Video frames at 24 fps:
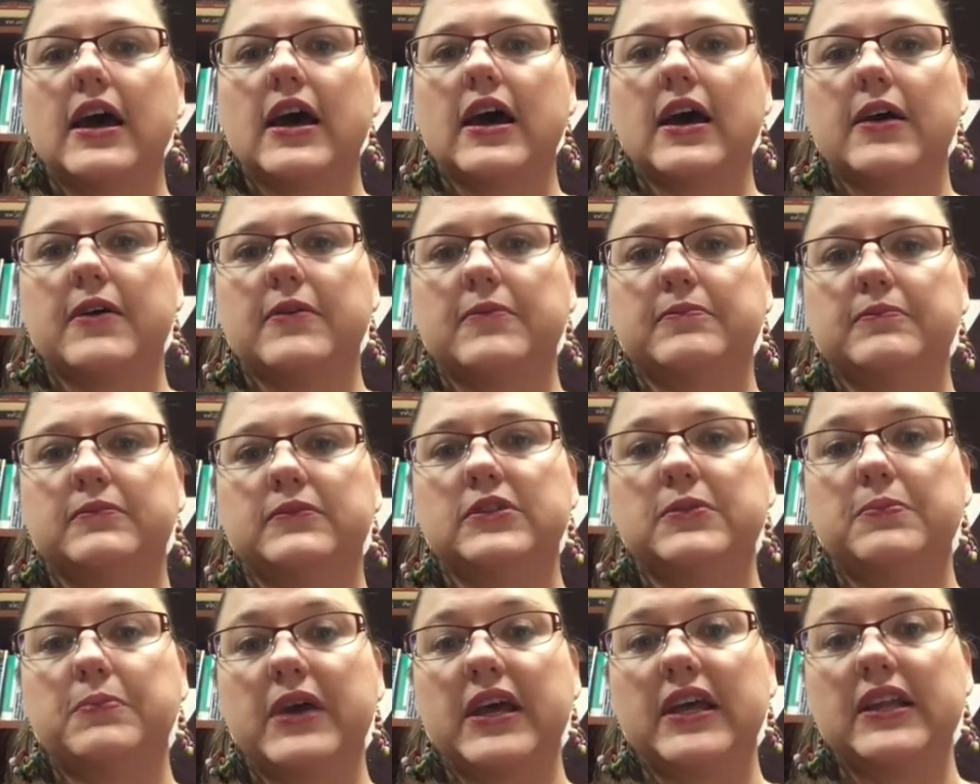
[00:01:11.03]
Um,
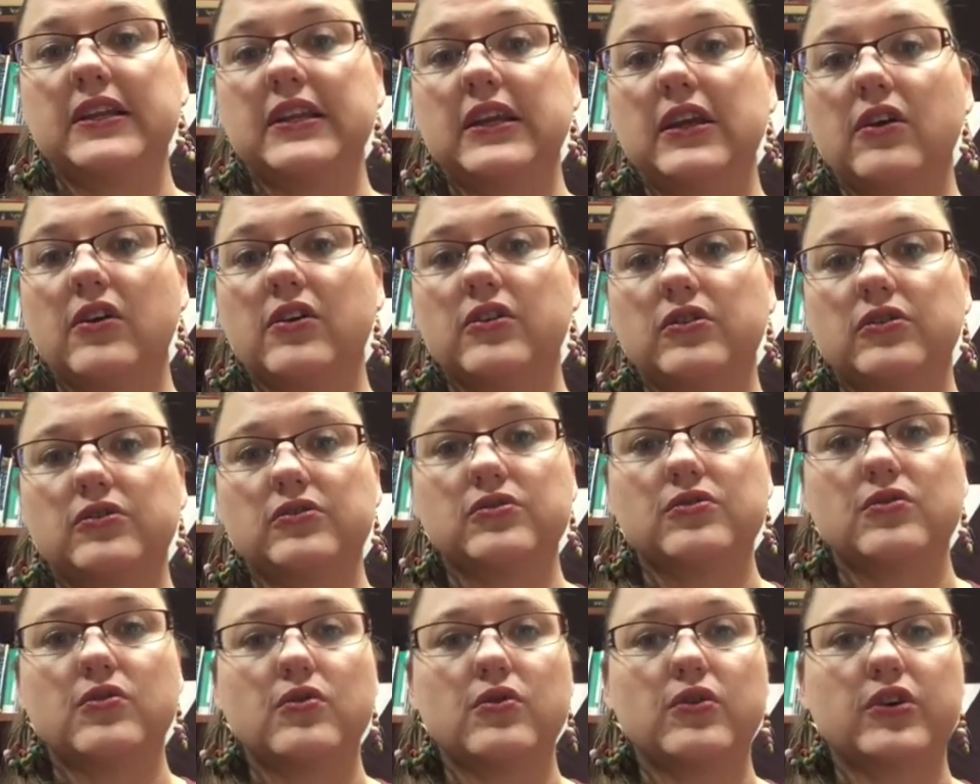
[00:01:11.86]
depending on your
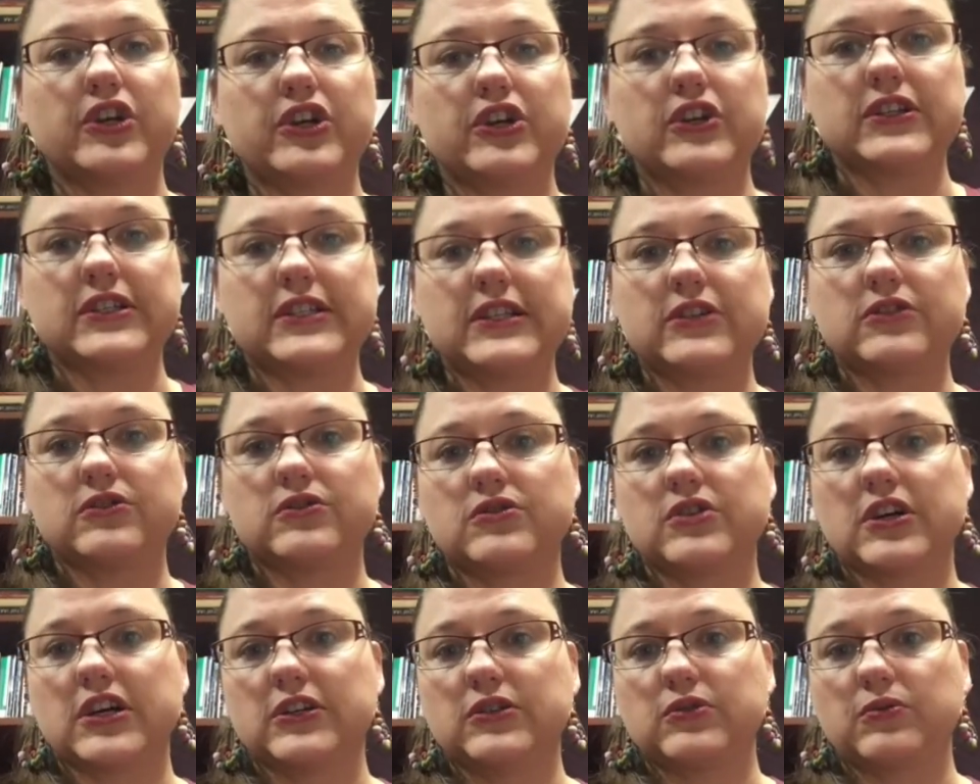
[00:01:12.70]
school, your
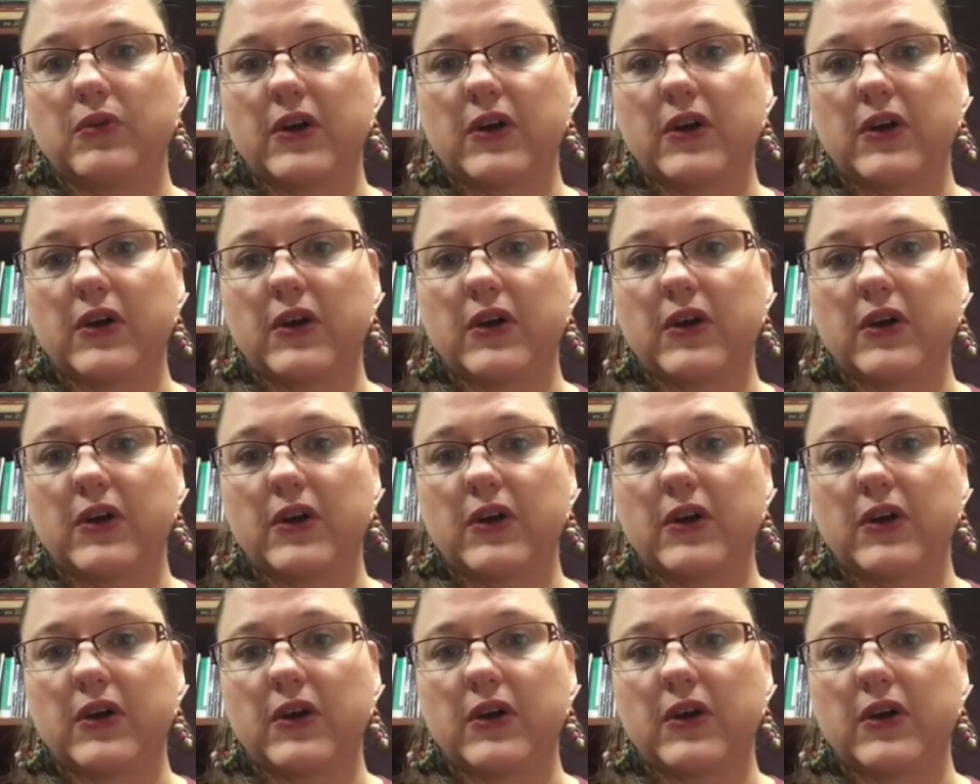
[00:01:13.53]
district,